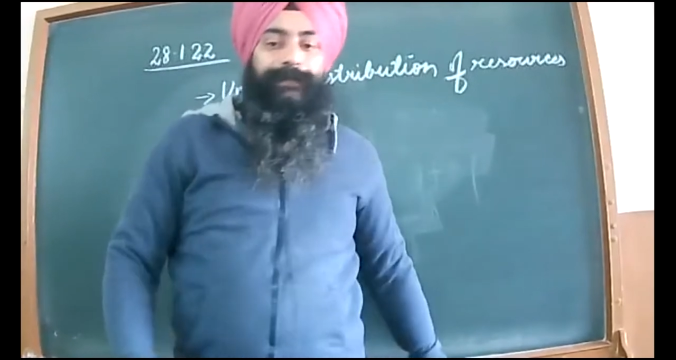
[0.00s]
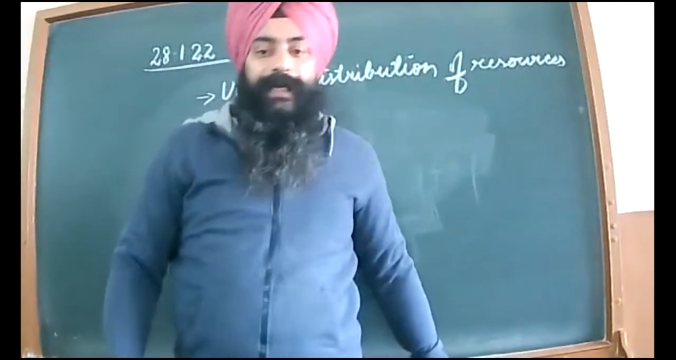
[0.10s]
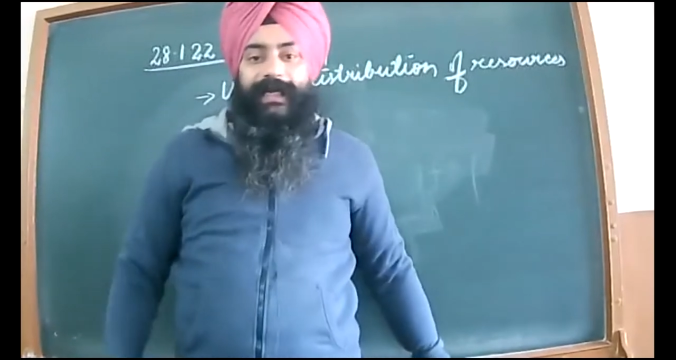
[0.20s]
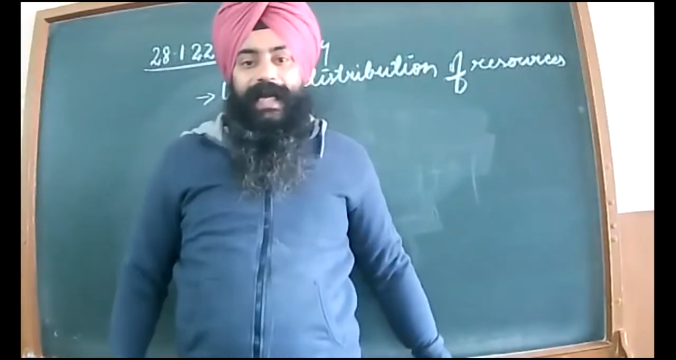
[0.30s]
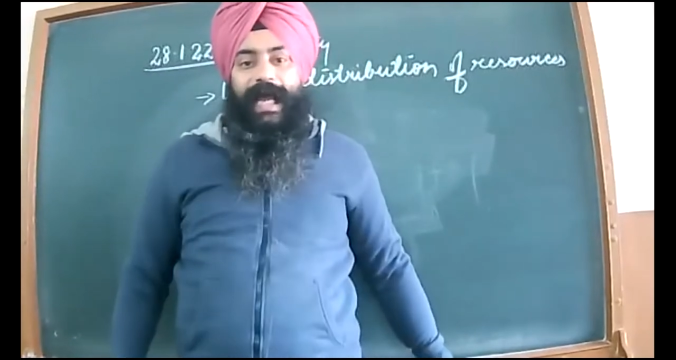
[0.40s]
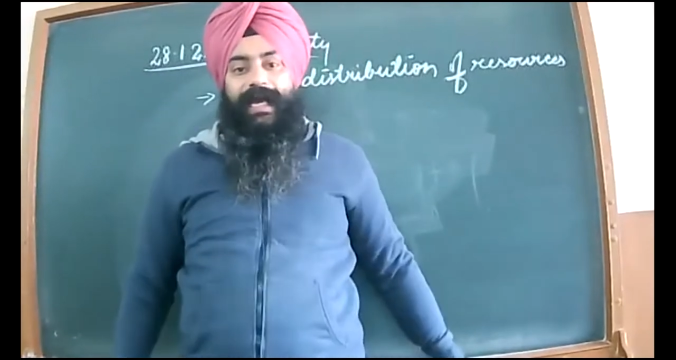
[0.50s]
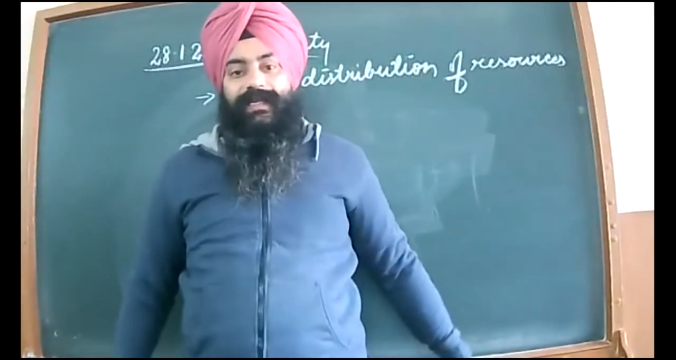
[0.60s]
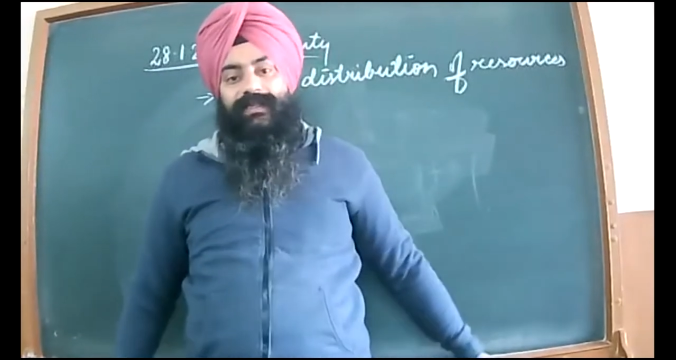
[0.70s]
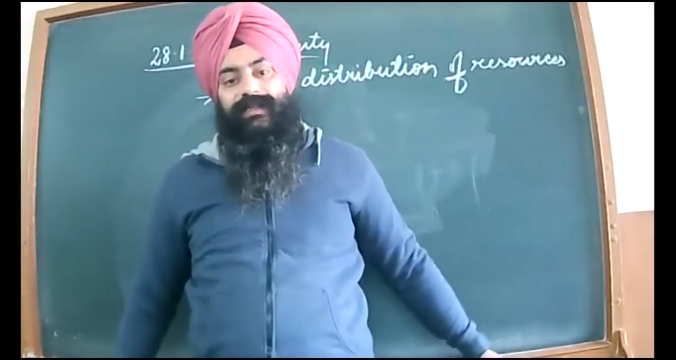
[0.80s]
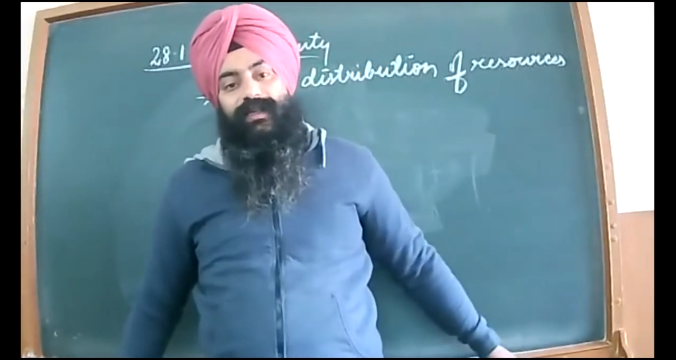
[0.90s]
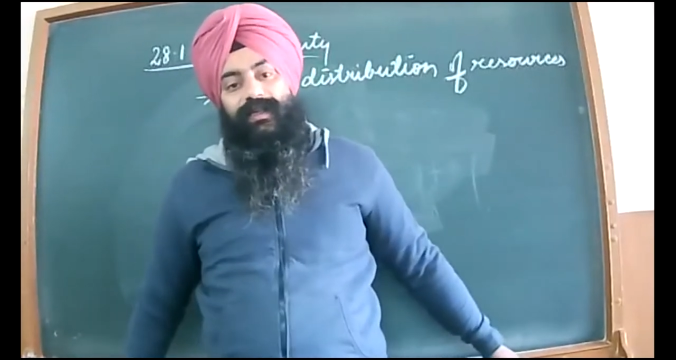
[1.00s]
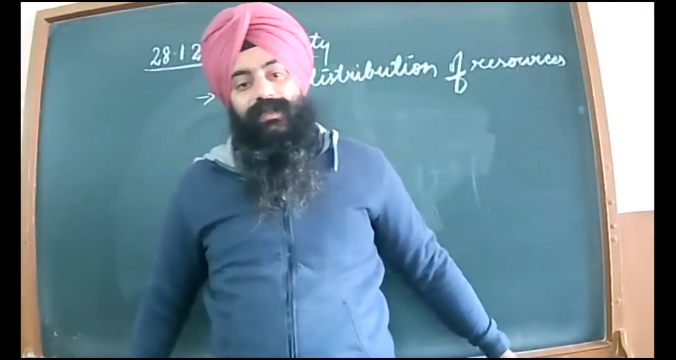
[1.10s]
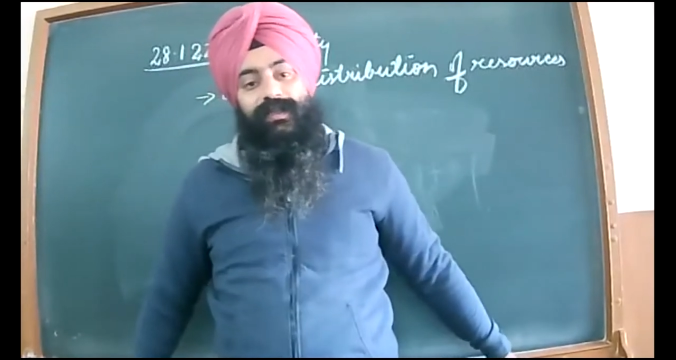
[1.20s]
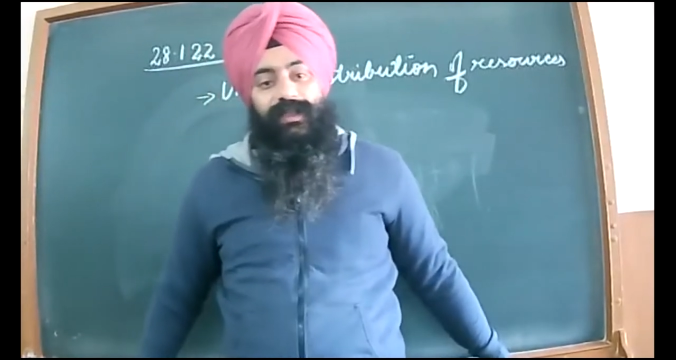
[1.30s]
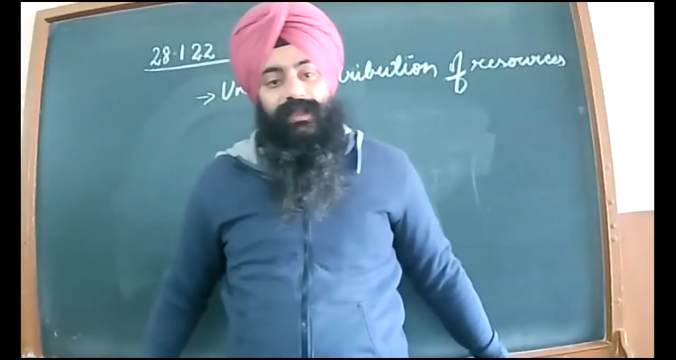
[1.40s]
spending as
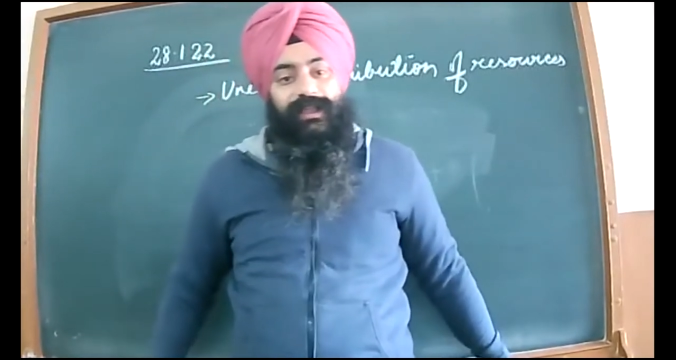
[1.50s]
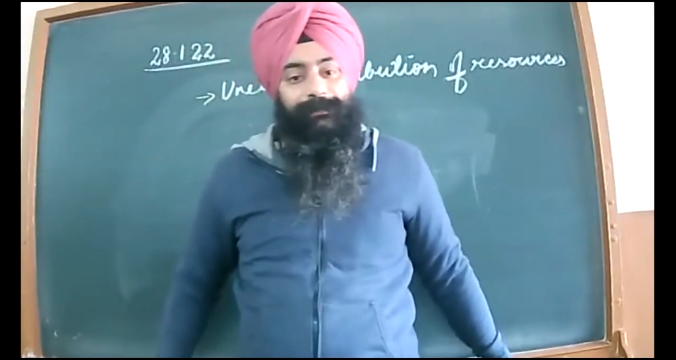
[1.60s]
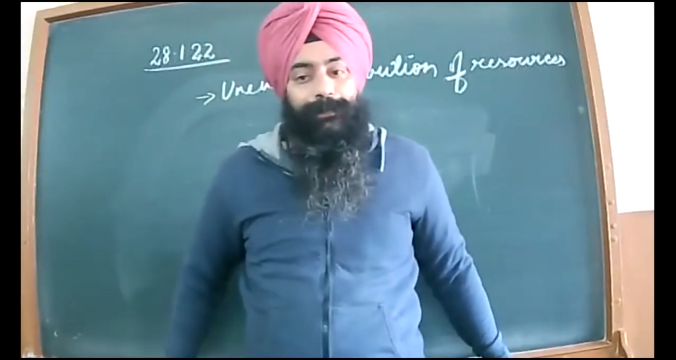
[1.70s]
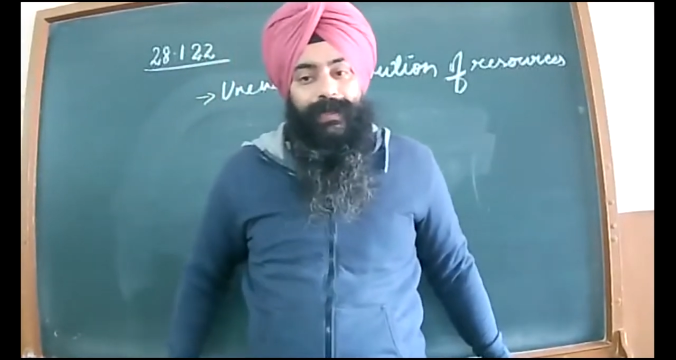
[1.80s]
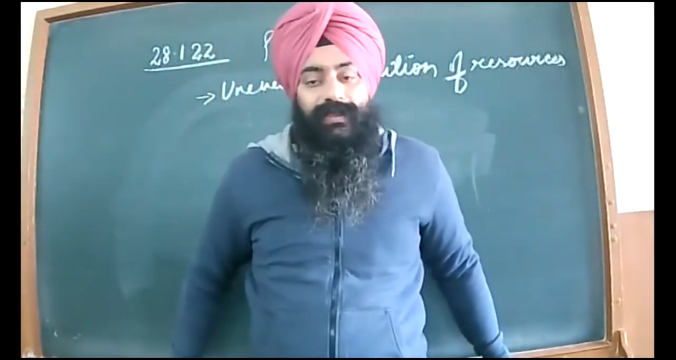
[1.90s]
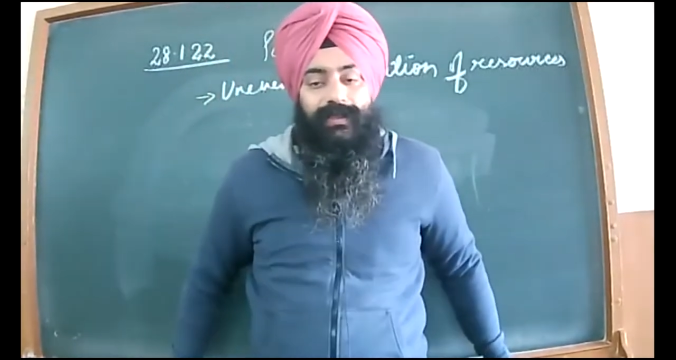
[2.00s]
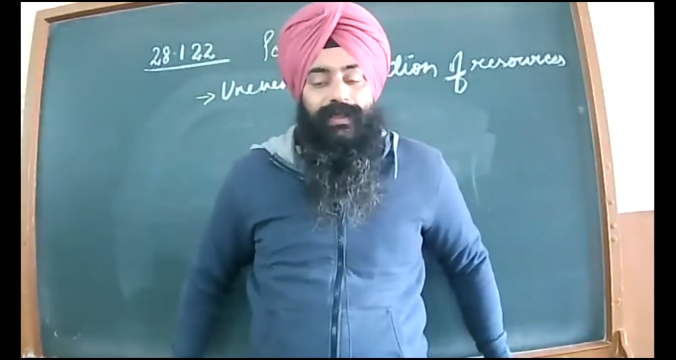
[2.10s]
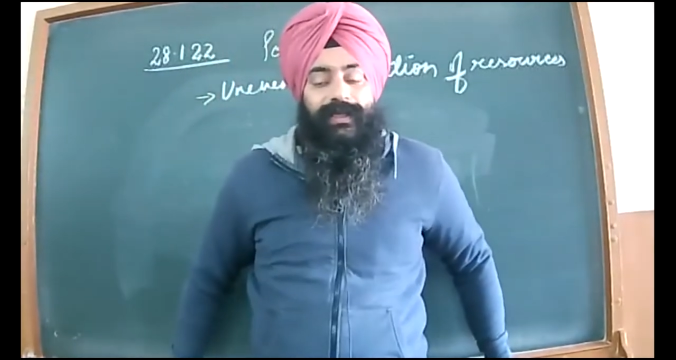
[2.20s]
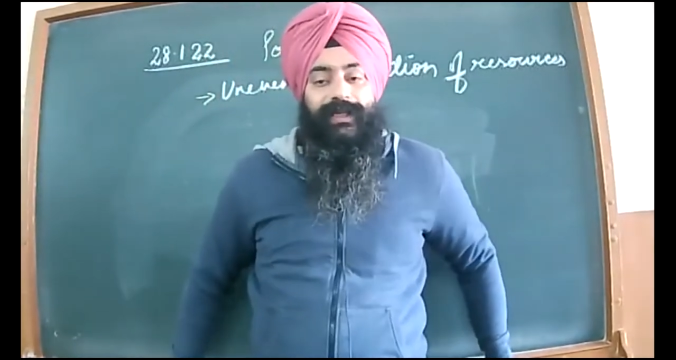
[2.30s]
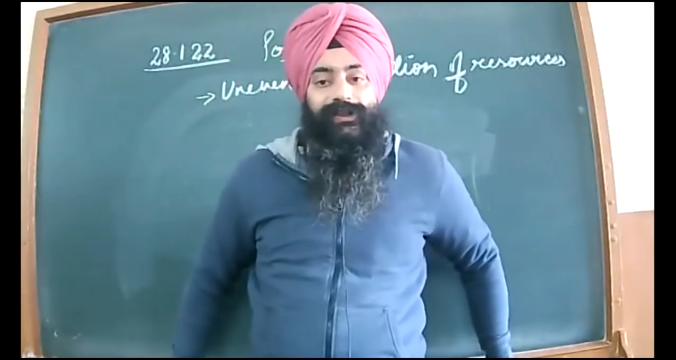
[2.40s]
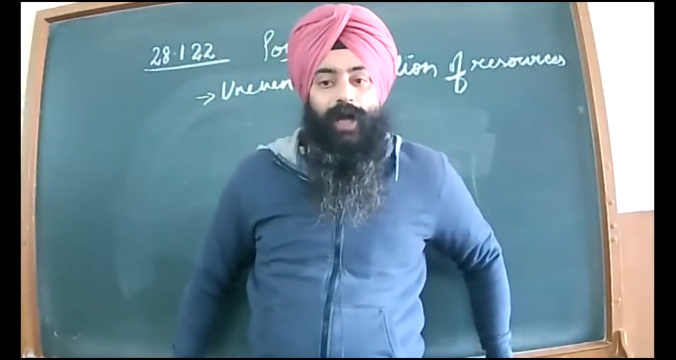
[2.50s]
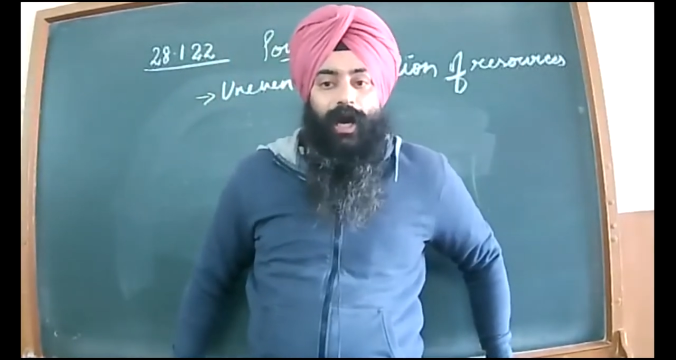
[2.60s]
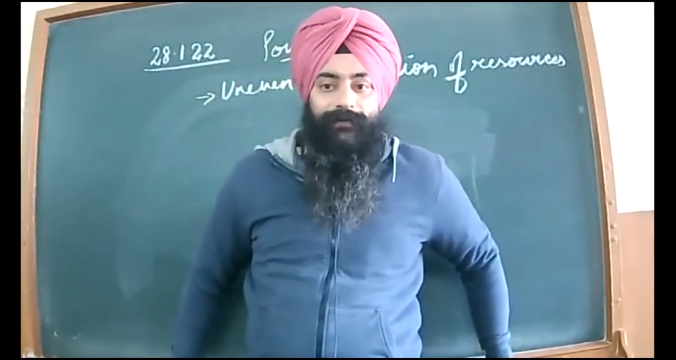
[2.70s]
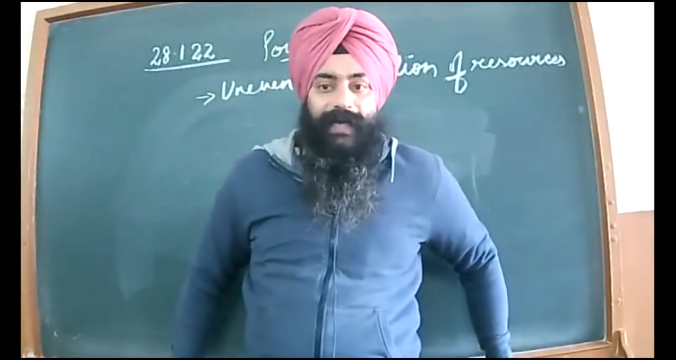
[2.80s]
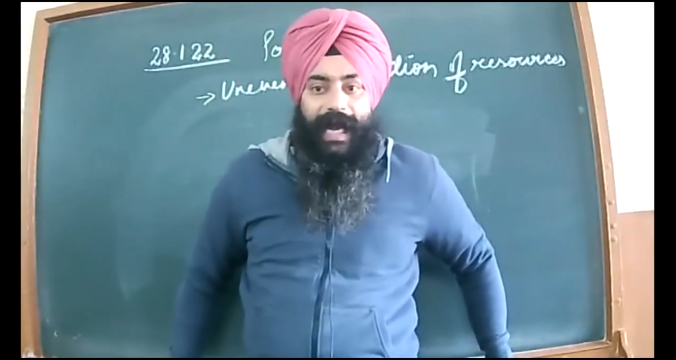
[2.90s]
their 30 percentage
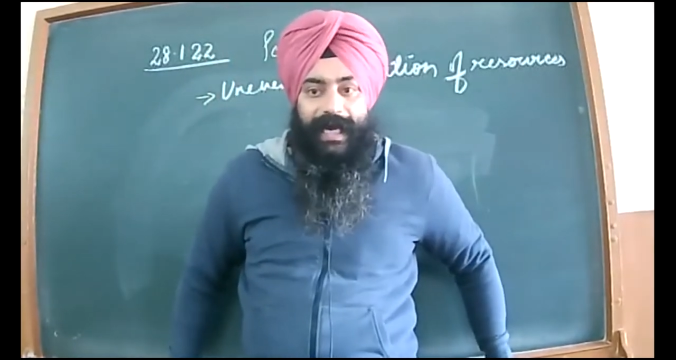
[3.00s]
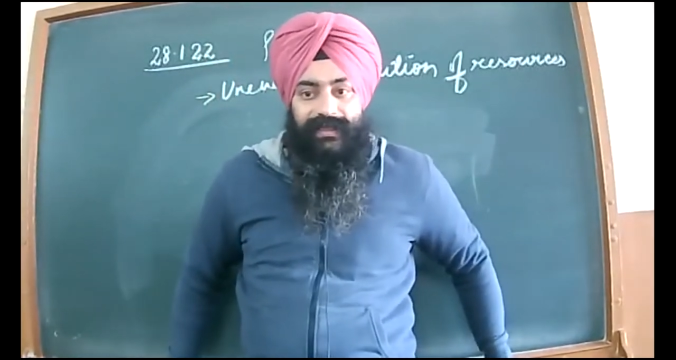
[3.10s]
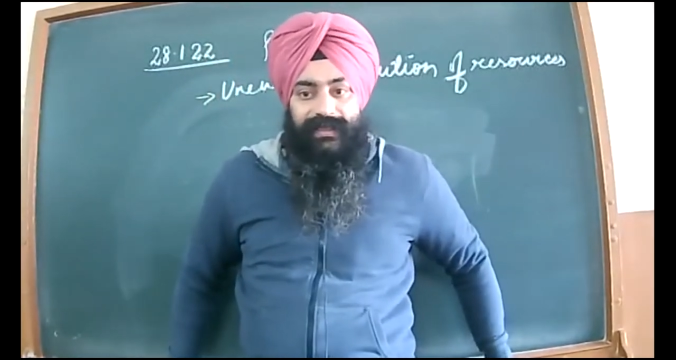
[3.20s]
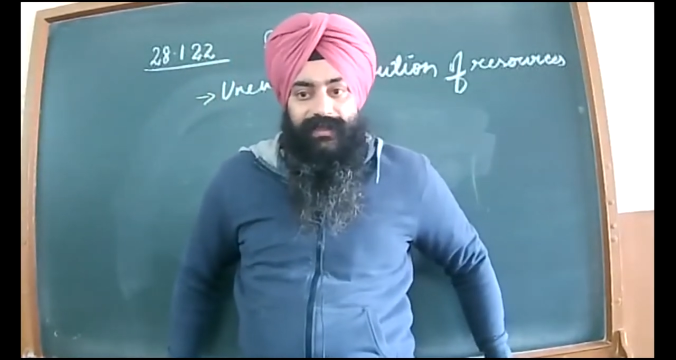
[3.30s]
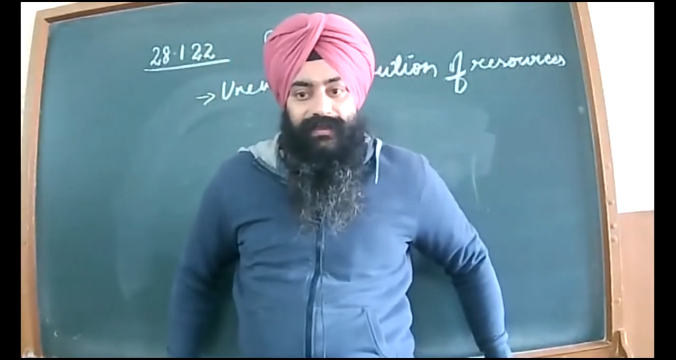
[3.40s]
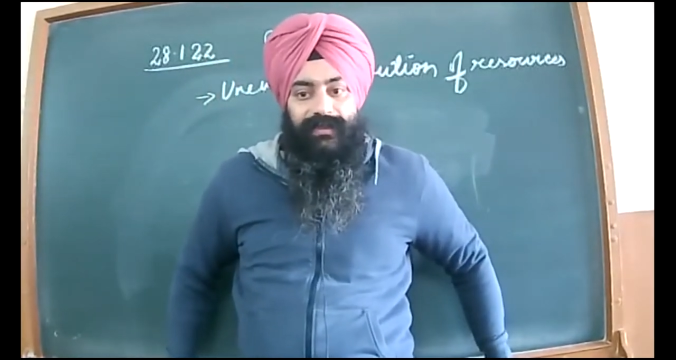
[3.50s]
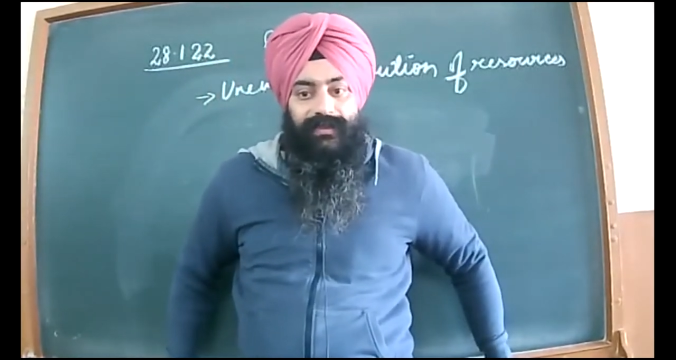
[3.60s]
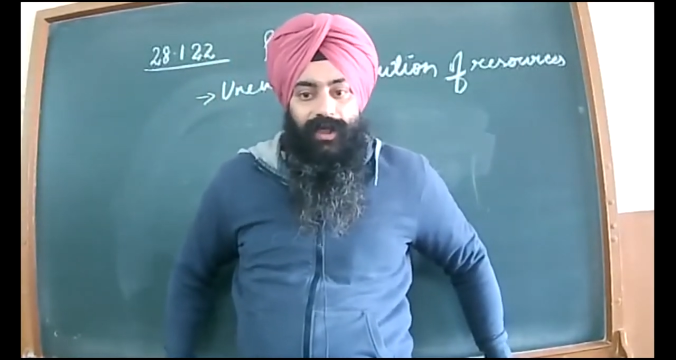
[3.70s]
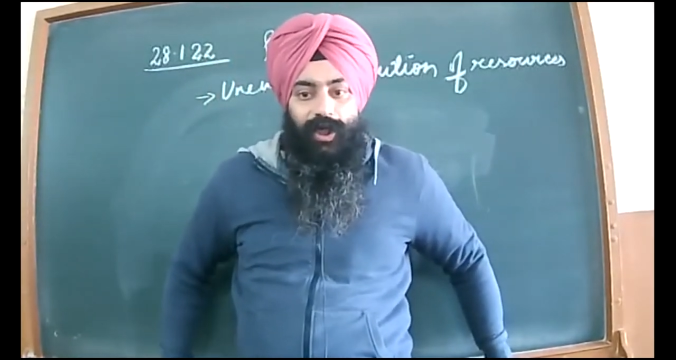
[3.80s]
of the assets